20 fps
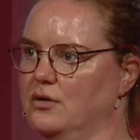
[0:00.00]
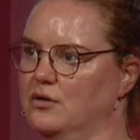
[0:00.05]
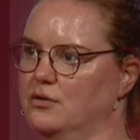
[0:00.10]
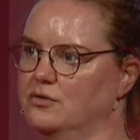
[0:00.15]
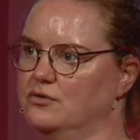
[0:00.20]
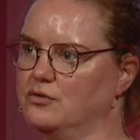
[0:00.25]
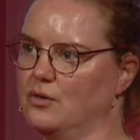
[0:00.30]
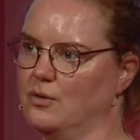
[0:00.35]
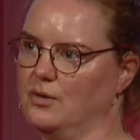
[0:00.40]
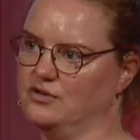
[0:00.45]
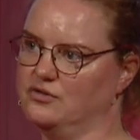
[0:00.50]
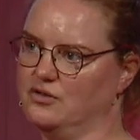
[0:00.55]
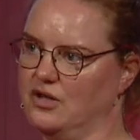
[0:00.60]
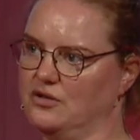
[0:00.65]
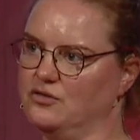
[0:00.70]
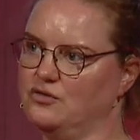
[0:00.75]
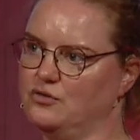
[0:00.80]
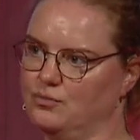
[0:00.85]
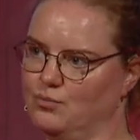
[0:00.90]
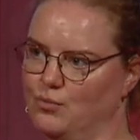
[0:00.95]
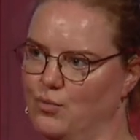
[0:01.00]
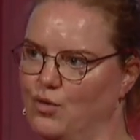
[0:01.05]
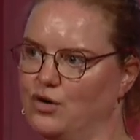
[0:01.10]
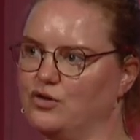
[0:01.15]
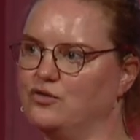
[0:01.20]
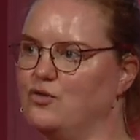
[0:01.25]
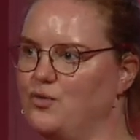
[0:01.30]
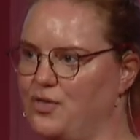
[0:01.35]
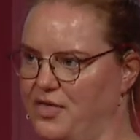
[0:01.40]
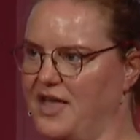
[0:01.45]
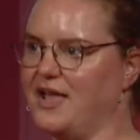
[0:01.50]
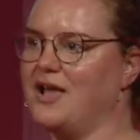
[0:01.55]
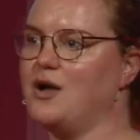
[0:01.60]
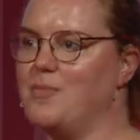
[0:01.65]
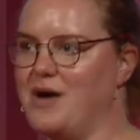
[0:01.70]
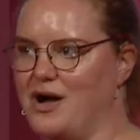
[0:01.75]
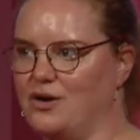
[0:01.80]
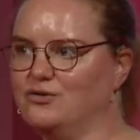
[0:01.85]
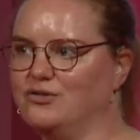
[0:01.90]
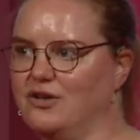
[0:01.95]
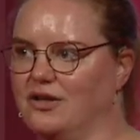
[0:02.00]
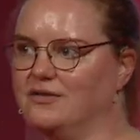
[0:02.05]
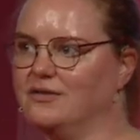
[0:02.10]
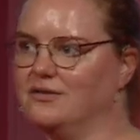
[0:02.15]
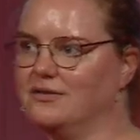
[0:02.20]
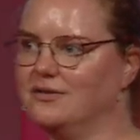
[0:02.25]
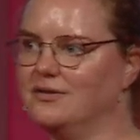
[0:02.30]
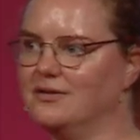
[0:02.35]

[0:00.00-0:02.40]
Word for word: So it's, it's more to think about it.